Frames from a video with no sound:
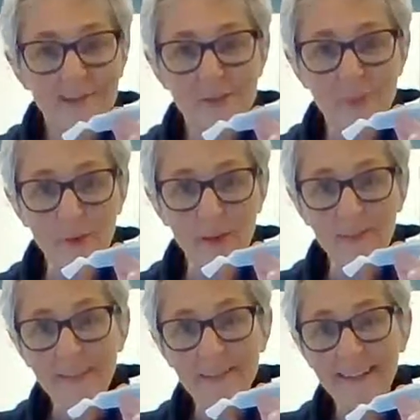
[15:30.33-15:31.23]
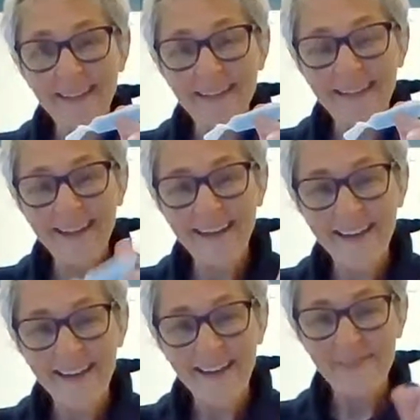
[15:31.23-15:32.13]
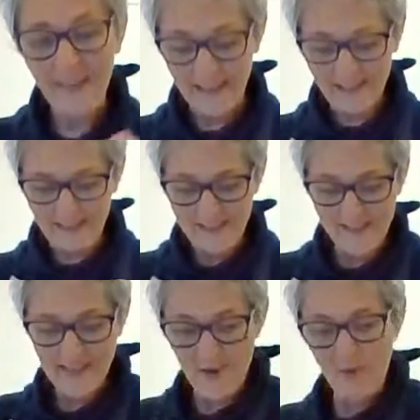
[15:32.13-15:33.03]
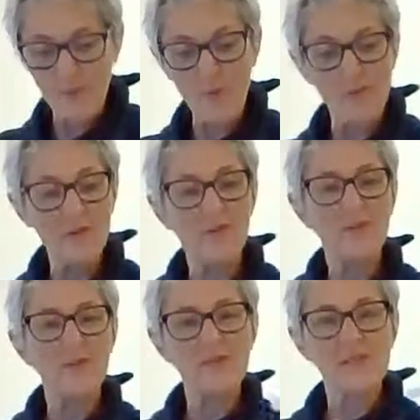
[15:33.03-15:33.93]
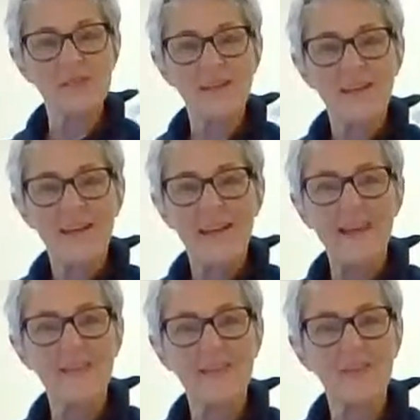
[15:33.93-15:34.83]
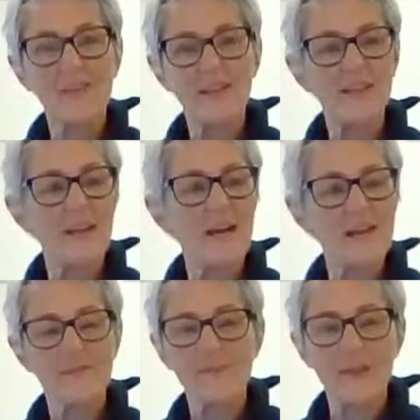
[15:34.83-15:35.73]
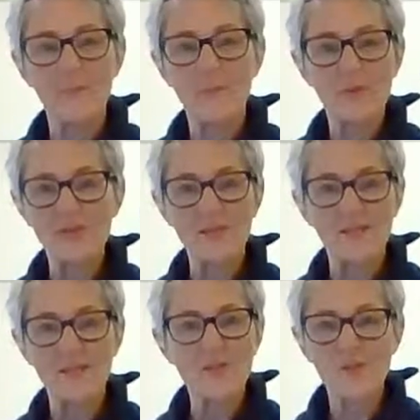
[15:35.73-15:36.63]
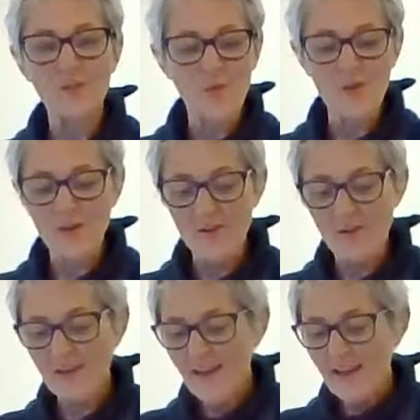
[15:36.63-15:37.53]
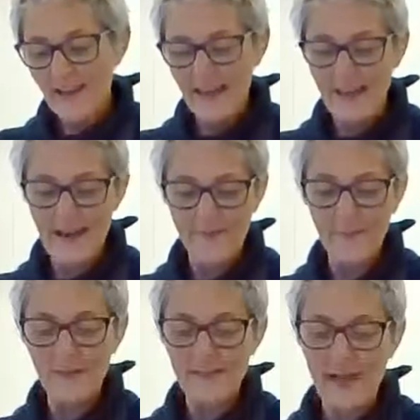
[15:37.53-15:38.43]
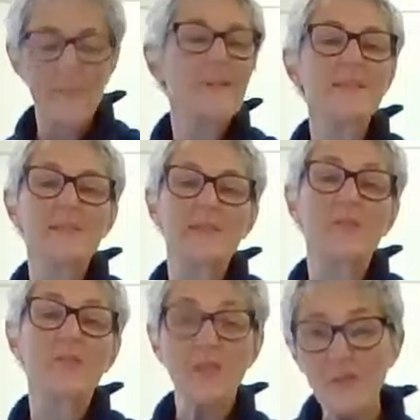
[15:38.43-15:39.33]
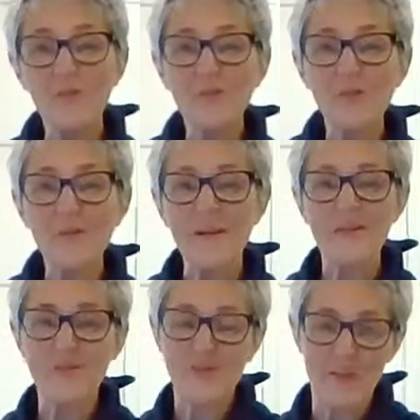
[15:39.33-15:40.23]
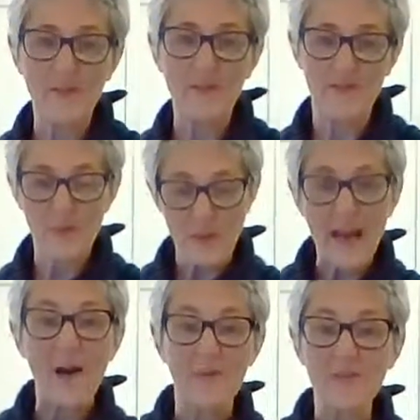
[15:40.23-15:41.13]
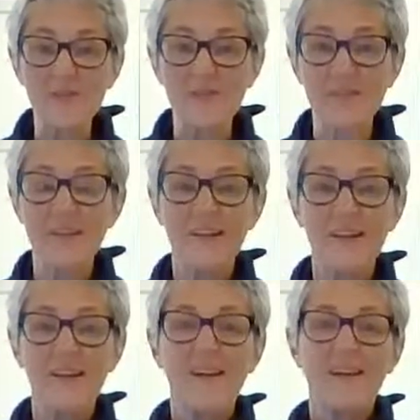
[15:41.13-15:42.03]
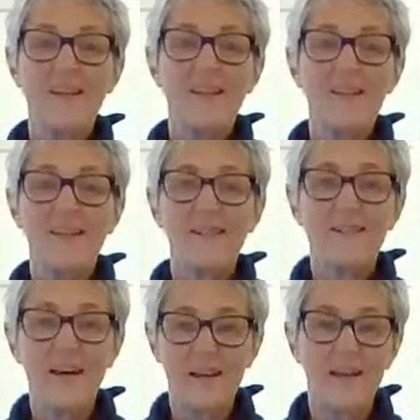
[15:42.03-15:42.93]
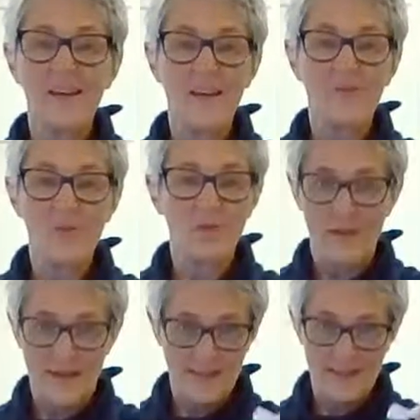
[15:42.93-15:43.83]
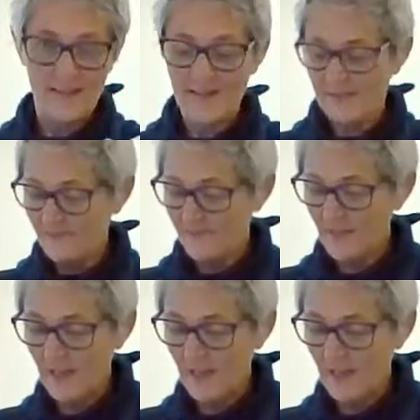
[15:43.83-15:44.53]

Super cute, right? And you get a whole bowl of those, and they look like they were purchased at the store, and everybody's happy except for you because you spent 3 hours cutting and rolling this.